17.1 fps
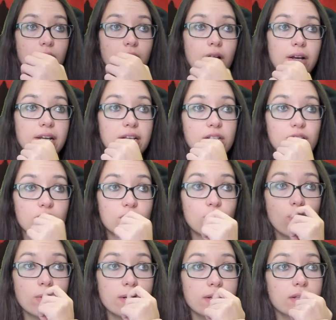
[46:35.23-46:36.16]
All right,
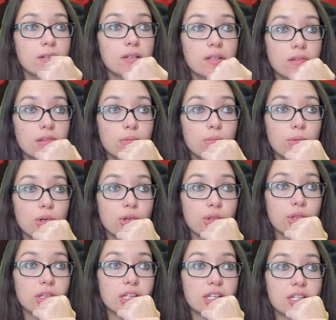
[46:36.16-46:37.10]
Sorin the
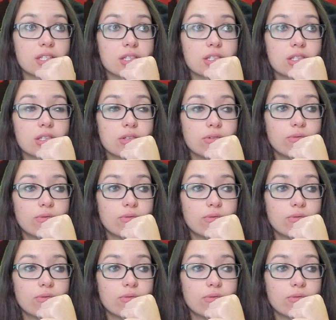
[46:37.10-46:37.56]
Mirthless,